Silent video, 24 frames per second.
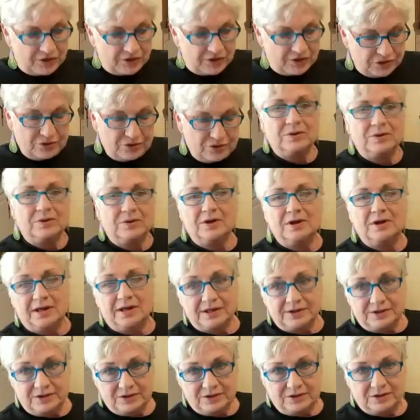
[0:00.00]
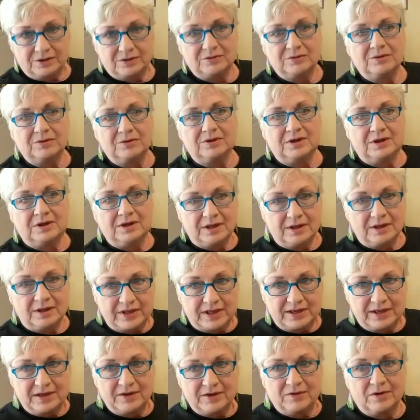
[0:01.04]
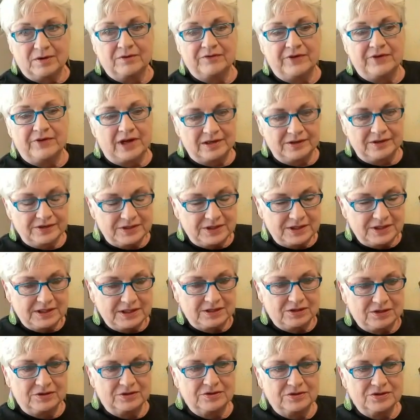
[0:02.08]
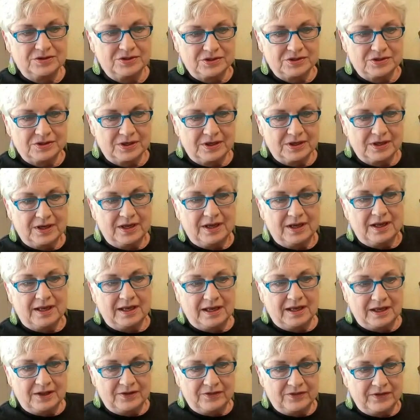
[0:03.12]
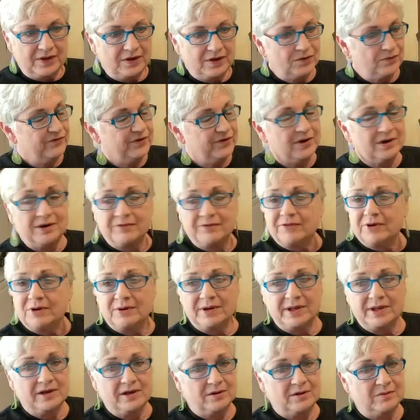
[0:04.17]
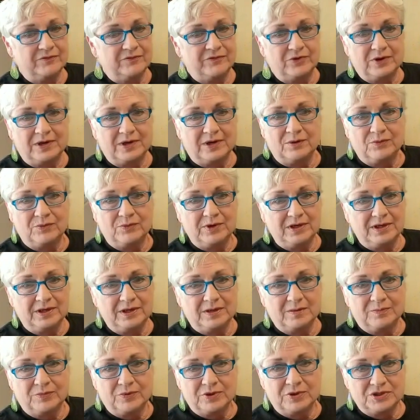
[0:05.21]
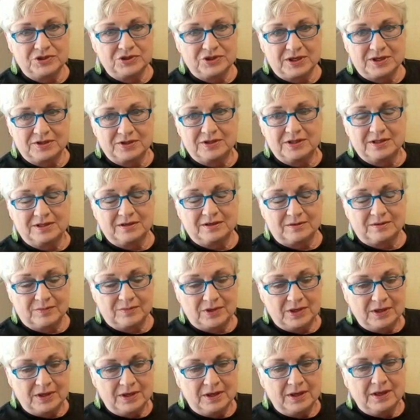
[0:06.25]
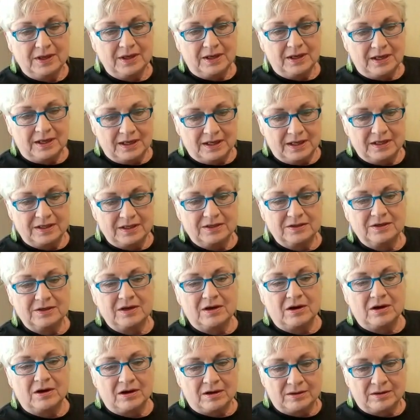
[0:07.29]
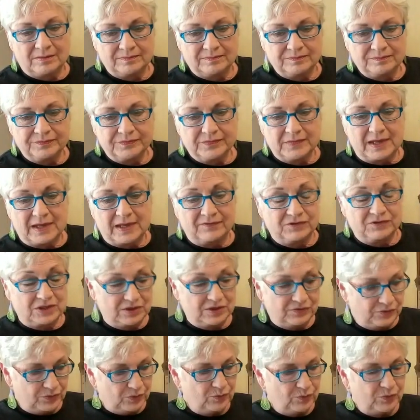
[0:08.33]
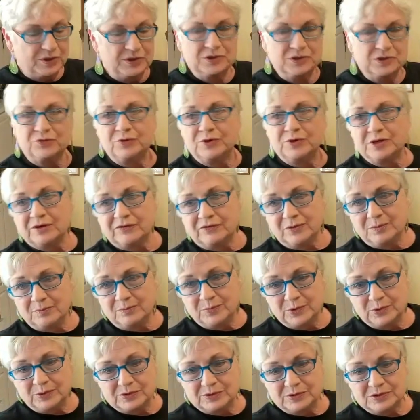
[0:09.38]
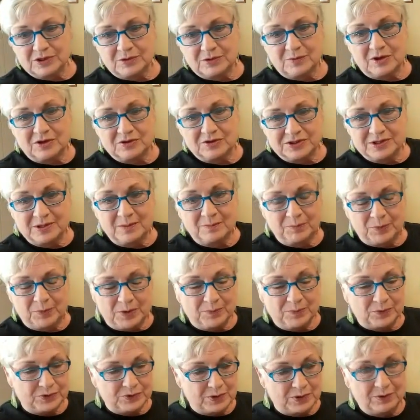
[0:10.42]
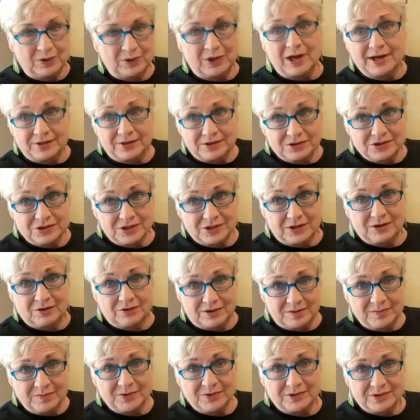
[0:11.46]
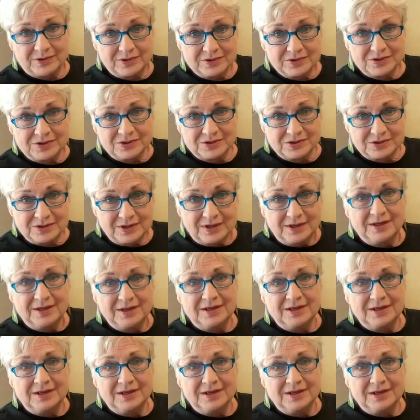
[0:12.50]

do. I do. They are volunteers and they're very, very helpful. I really appreciate them. And um, I have different ones for different books because some people don't like the scary books